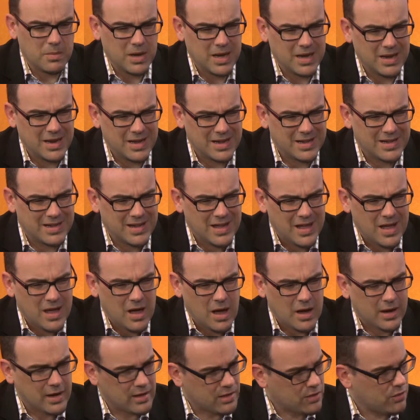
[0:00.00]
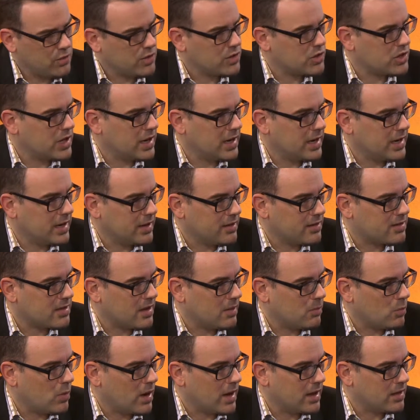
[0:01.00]
mean, I guess Christianity in
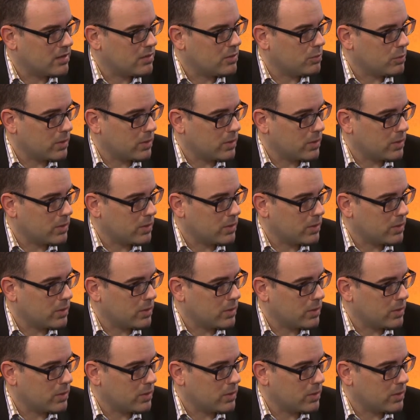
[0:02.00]
some ways,